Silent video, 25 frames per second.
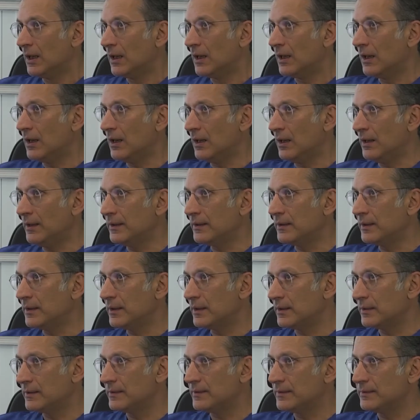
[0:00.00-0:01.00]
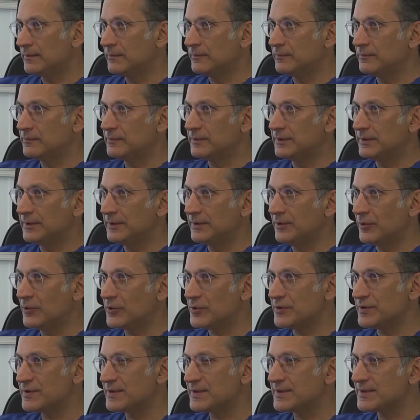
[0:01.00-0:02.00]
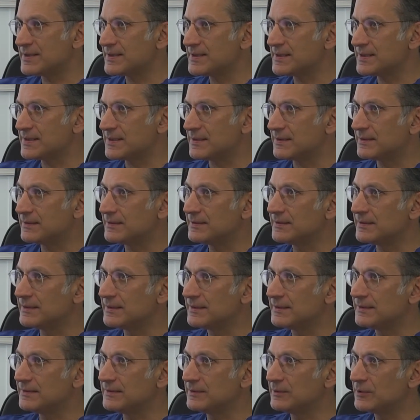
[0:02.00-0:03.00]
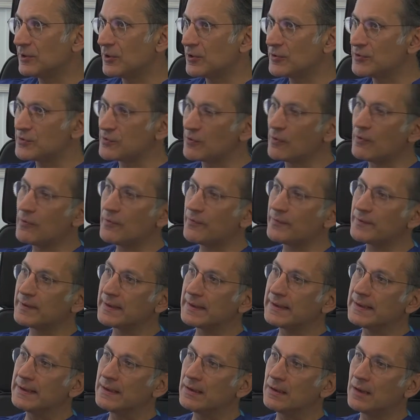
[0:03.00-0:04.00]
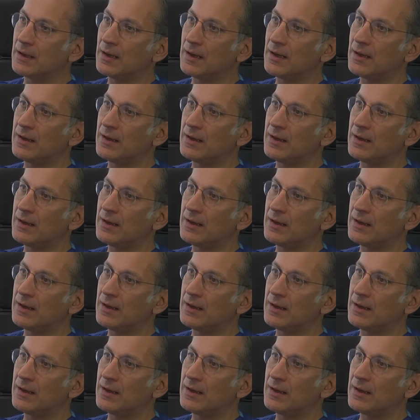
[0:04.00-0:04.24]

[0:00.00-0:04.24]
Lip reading: The hoarseness is the loss of the